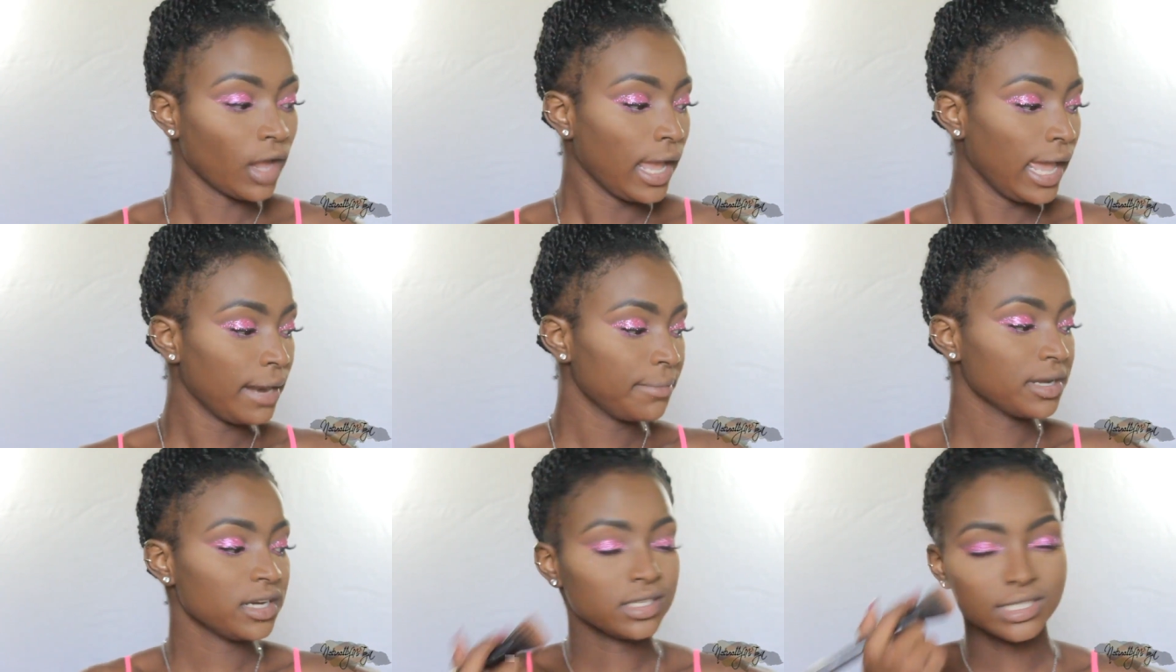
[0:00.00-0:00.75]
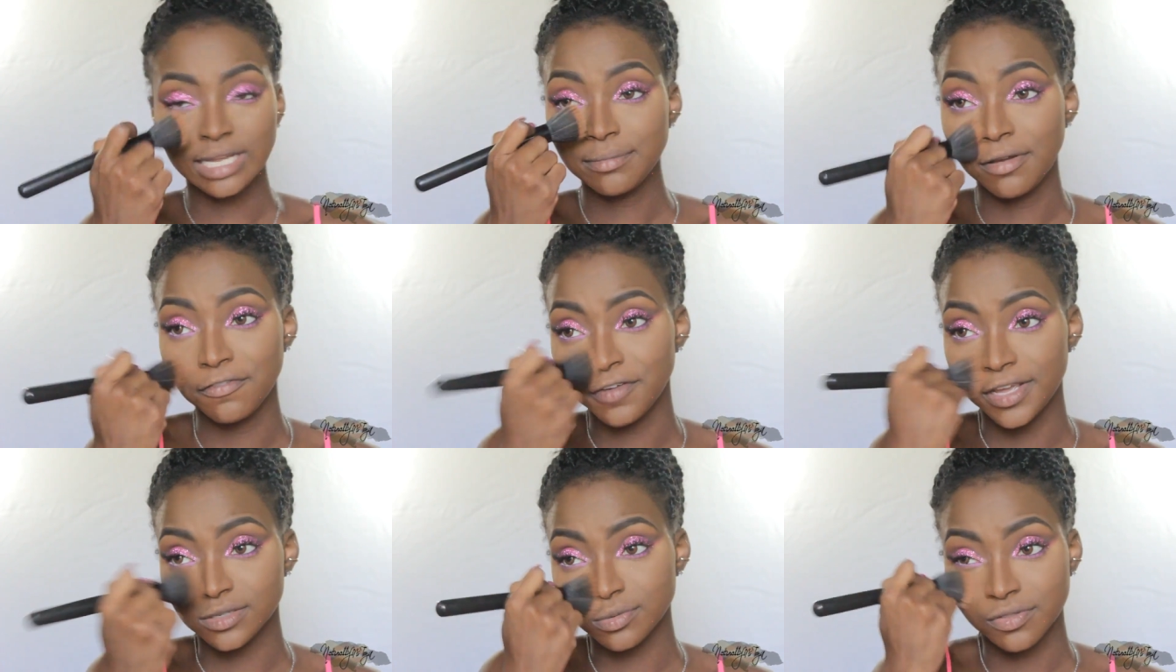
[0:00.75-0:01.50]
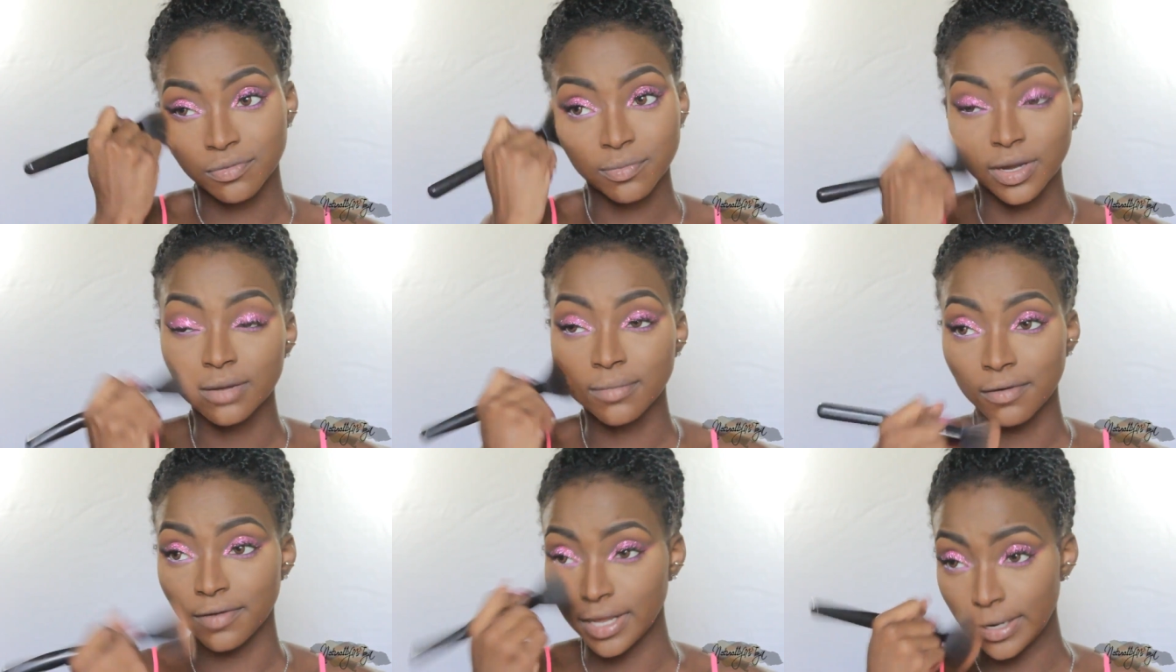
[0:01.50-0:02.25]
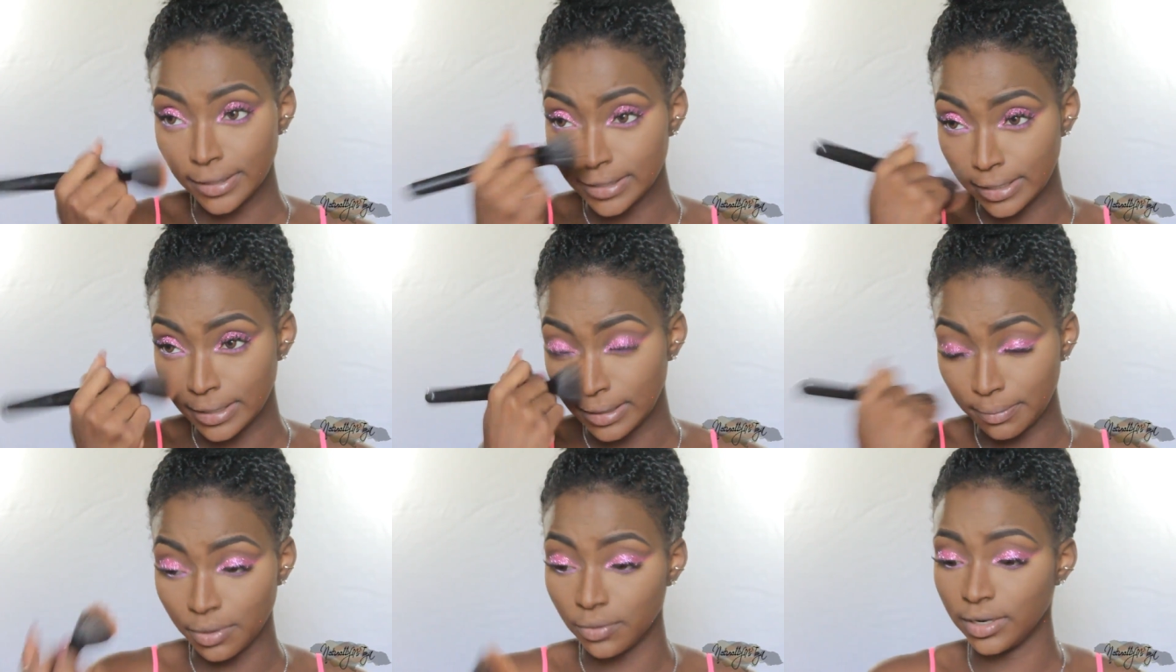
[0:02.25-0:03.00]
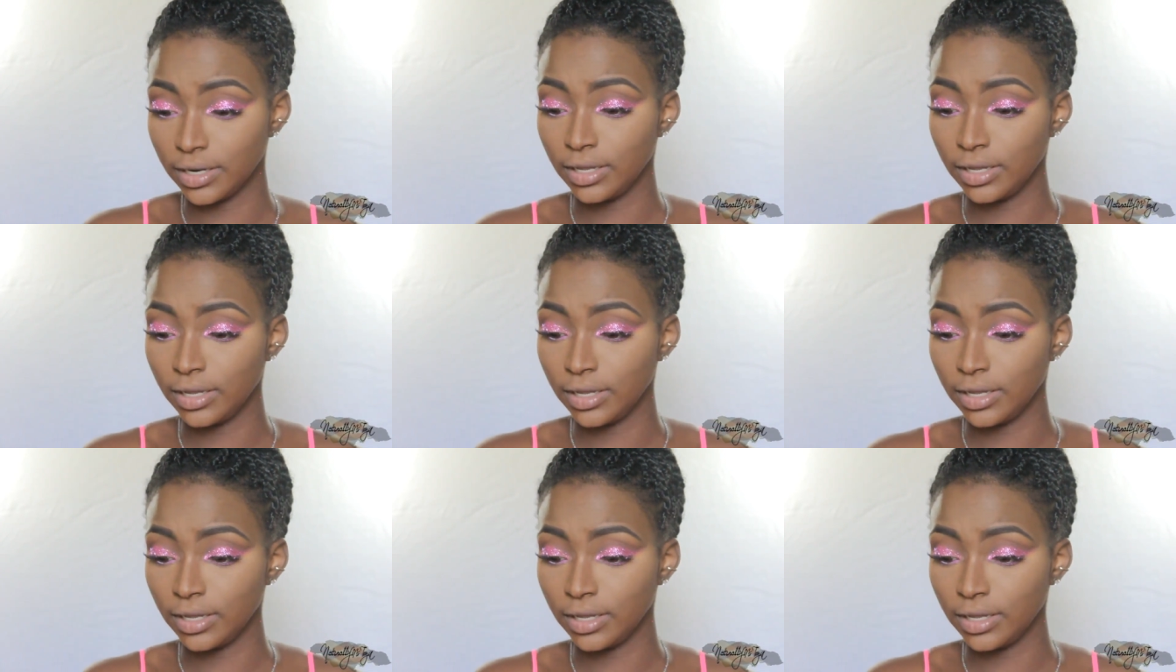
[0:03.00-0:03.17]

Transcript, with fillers: And I'm gonna set my face with one of my regular powder.